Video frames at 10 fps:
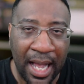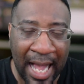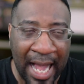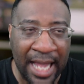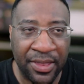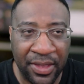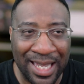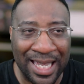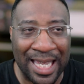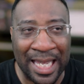I
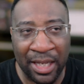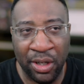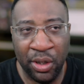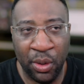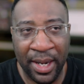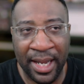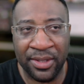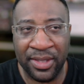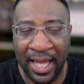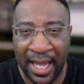think Illinois
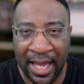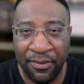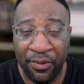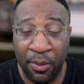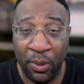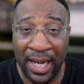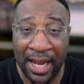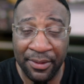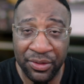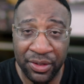has had, from what
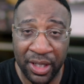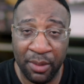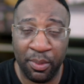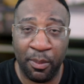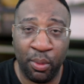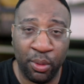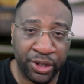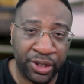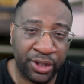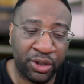I've seen,
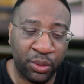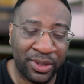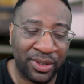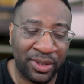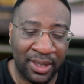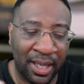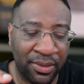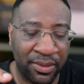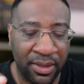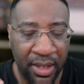proportionate to its
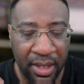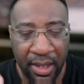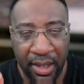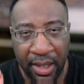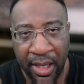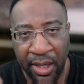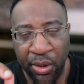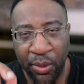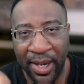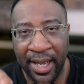deaths,
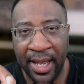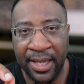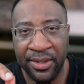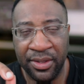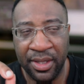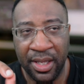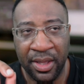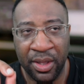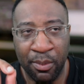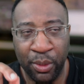Illinois has
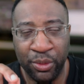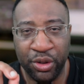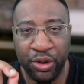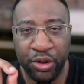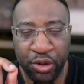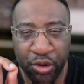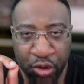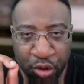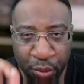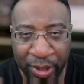the most
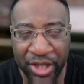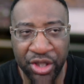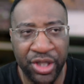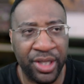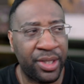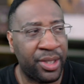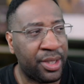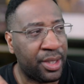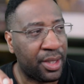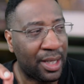stringent
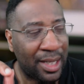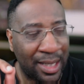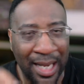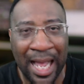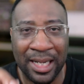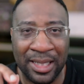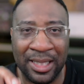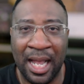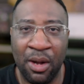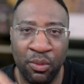
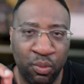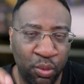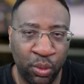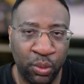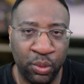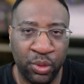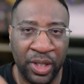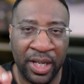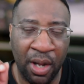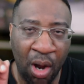lockdown rules
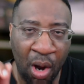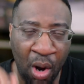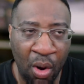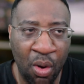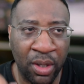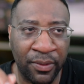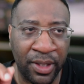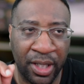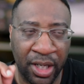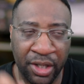in all of
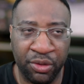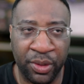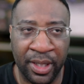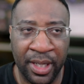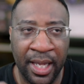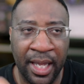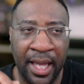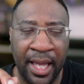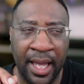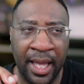the country.
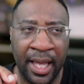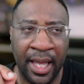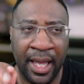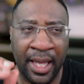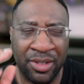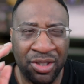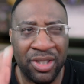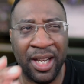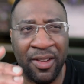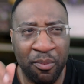
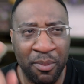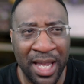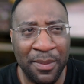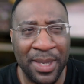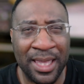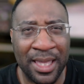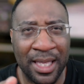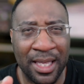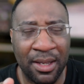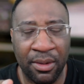Instead of maybe, the,
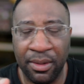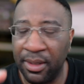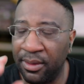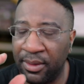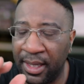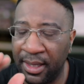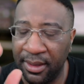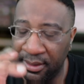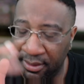okay,